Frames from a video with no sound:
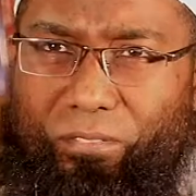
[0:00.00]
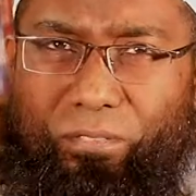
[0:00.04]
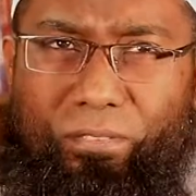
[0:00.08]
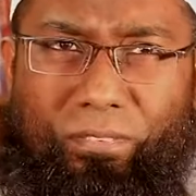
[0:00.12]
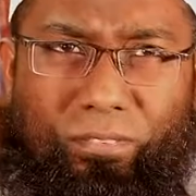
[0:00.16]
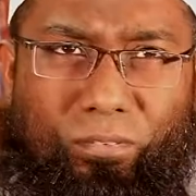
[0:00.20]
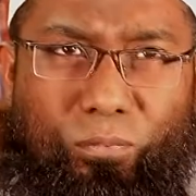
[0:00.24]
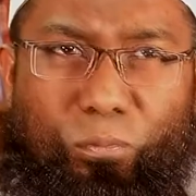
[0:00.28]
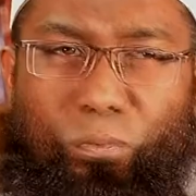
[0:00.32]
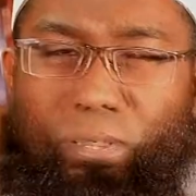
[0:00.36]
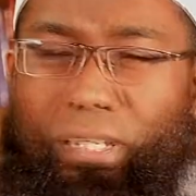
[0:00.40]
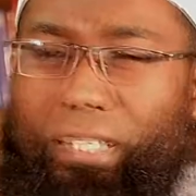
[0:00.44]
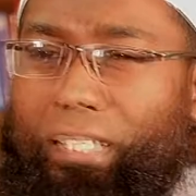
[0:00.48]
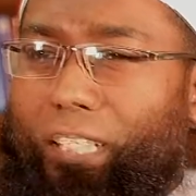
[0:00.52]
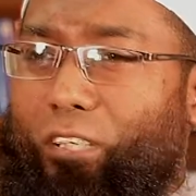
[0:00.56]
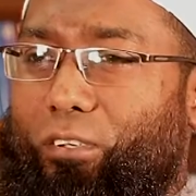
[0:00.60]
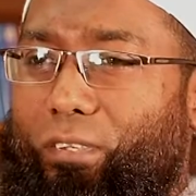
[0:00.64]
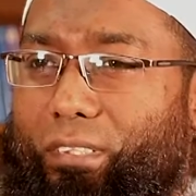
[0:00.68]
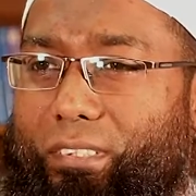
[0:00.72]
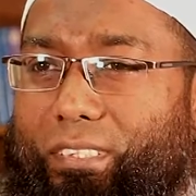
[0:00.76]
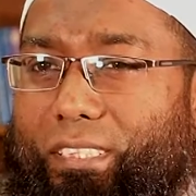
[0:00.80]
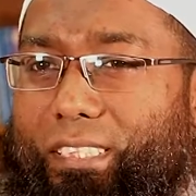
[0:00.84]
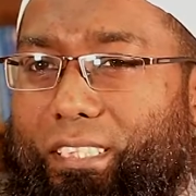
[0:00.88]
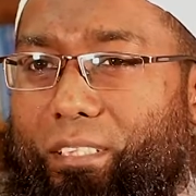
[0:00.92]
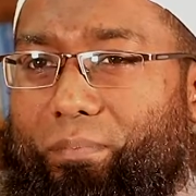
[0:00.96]
1
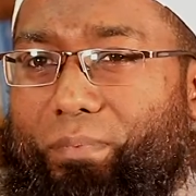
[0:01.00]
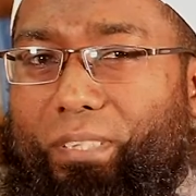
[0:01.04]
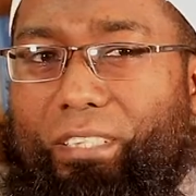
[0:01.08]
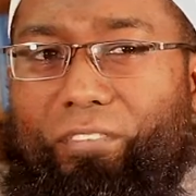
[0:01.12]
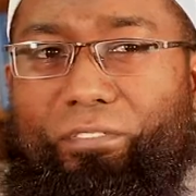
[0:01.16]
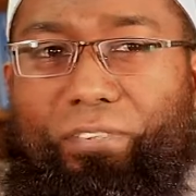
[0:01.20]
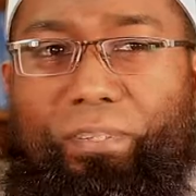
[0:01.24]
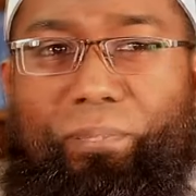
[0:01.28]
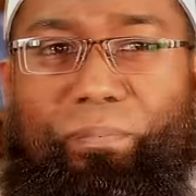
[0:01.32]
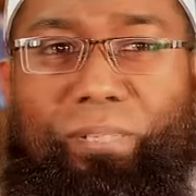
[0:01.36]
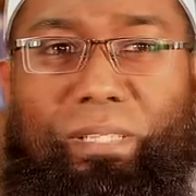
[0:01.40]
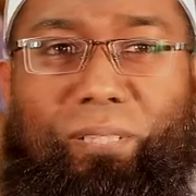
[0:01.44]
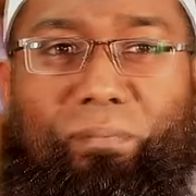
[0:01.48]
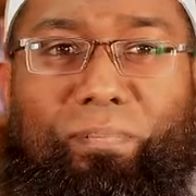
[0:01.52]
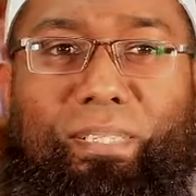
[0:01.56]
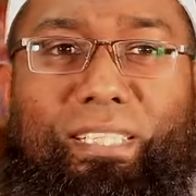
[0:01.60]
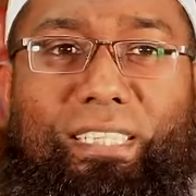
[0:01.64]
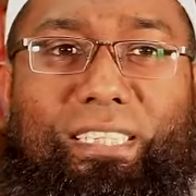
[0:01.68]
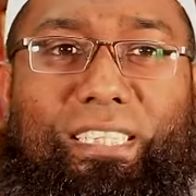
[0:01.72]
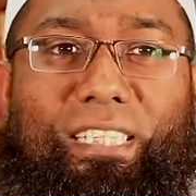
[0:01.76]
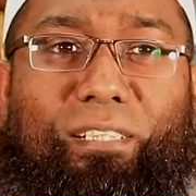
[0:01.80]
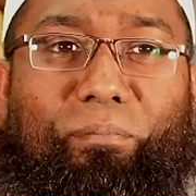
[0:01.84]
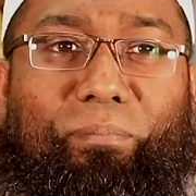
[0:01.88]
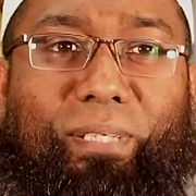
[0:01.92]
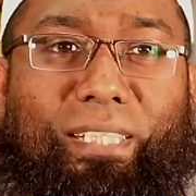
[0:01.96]
hour or something, 15
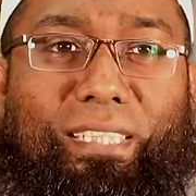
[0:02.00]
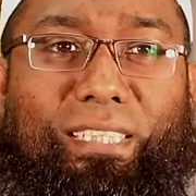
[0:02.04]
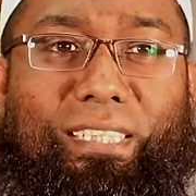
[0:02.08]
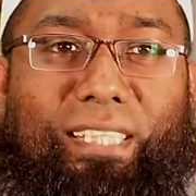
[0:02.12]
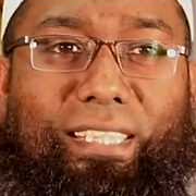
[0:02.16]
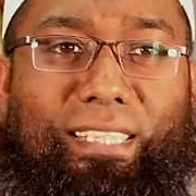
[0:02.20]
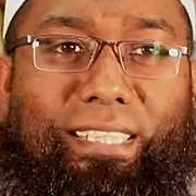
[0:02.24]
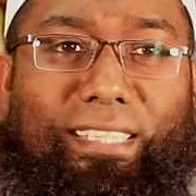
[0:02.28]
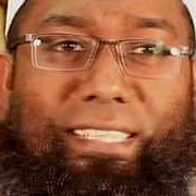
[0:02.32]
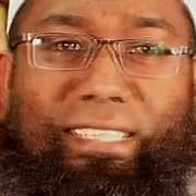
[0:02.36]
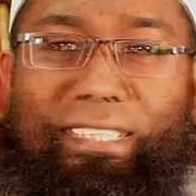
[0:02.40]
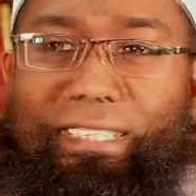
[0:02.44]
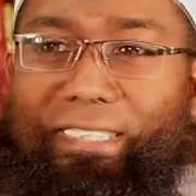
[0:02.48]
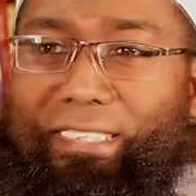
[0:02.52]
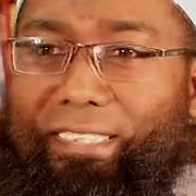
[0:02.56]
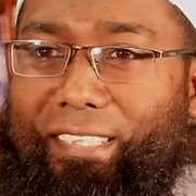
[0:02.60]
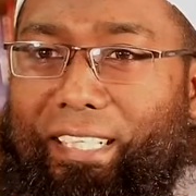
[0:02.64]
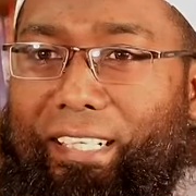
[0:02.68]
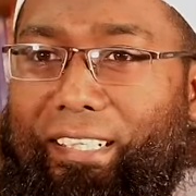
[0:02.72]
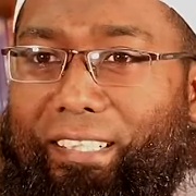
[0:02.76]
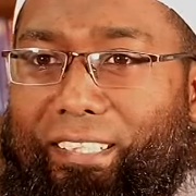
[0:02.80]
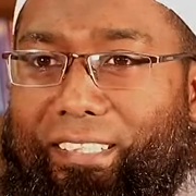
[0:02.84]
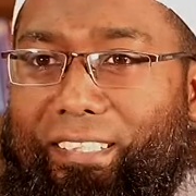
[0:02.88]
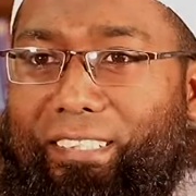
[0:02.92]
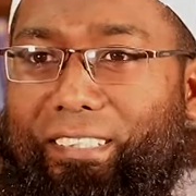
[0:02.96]
minutes he mentioned in his
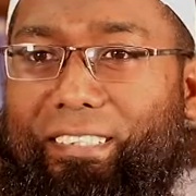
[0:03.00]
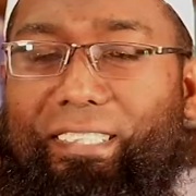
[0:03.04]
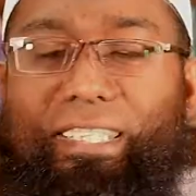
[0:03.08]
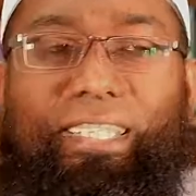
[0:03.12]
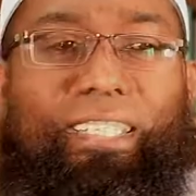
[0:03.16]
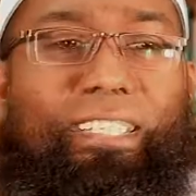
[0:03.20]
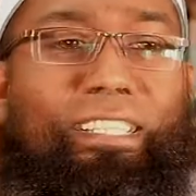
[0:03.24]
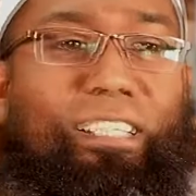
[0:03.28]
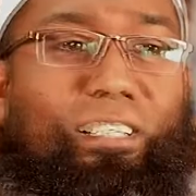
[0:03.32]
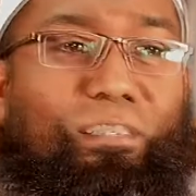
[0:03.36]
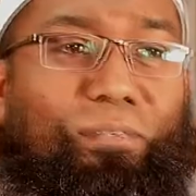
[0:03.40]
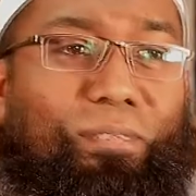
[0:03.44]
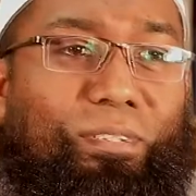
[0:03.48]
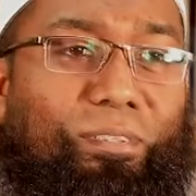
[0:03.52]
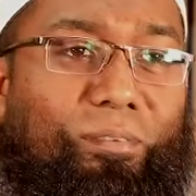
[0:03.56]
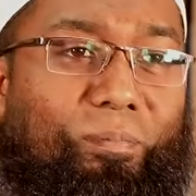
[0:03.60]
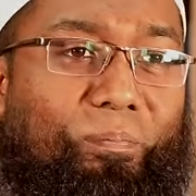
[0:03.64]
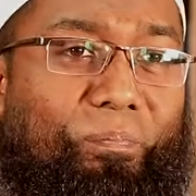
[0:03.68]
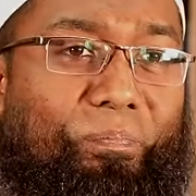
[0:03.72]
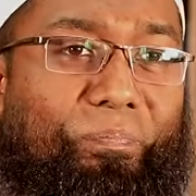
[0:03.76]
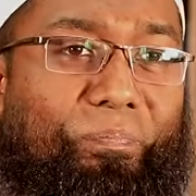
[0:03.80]
interview.